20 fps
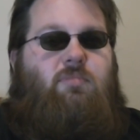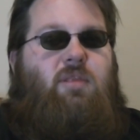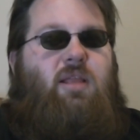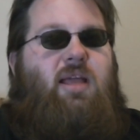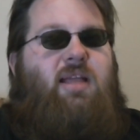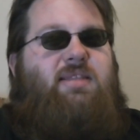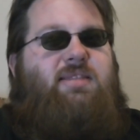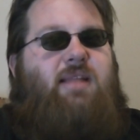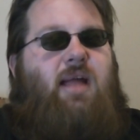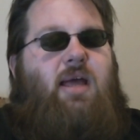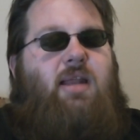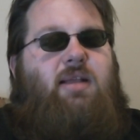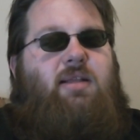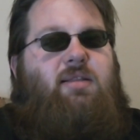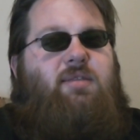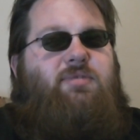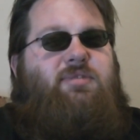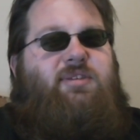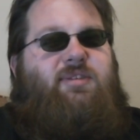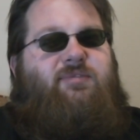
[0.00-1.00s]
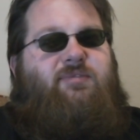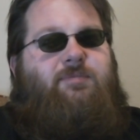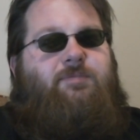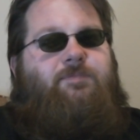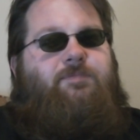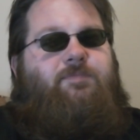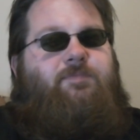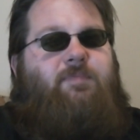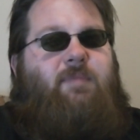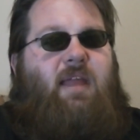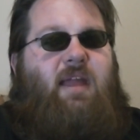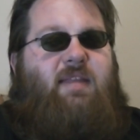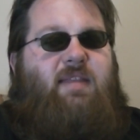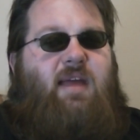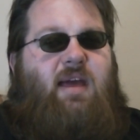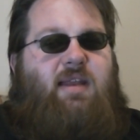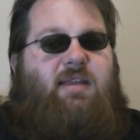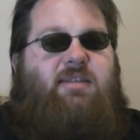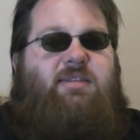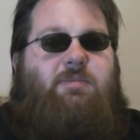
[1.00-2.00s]
It's not inclusive, and
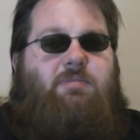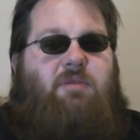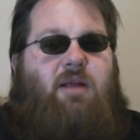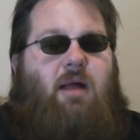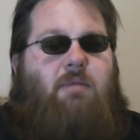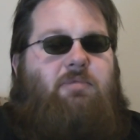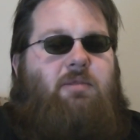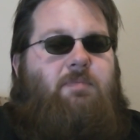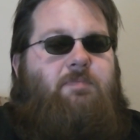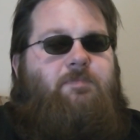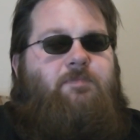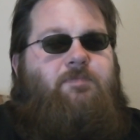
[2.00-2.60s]
that is a problem.